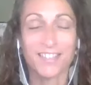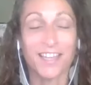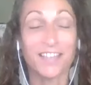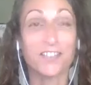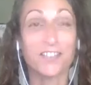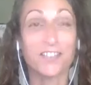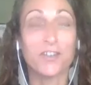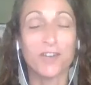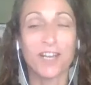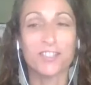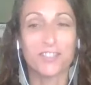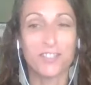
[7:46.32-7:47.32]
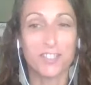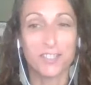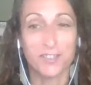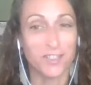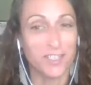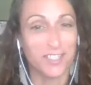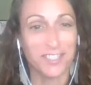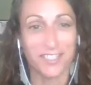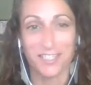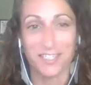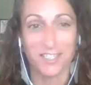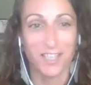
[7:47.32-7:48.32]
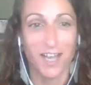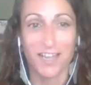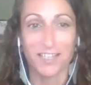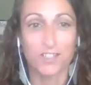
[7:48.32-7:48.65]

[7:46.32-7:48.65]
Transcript: And, I just as an aside,